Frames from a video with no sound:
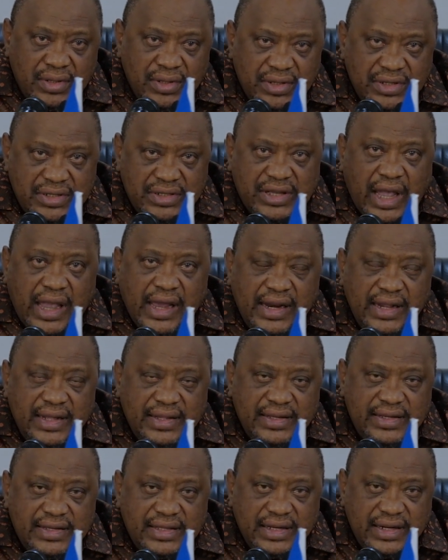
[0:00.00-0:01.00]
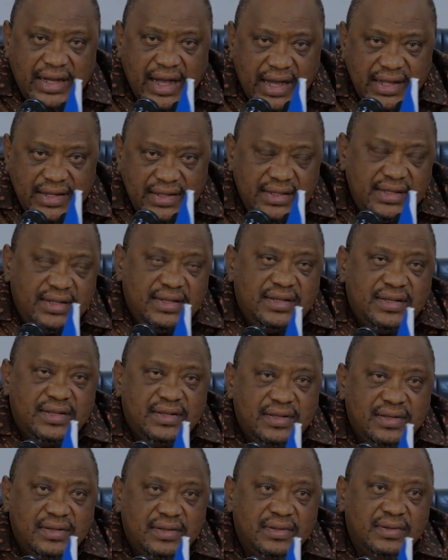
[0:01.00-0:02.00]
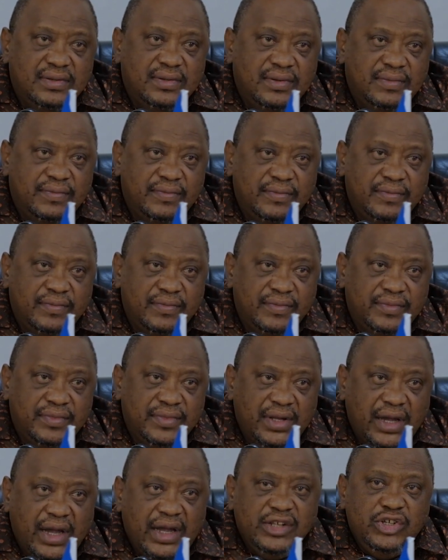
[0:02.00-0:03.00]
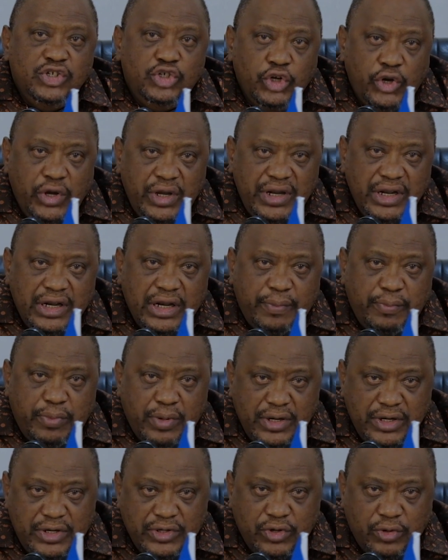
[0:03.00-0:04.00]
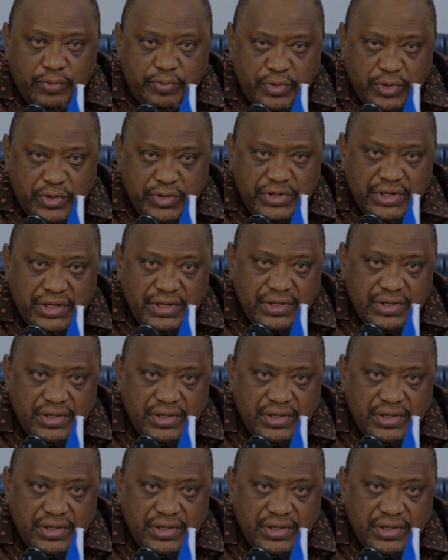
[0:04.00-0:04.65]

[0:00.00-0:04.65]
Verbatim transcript: silence the guns, and join in a political process.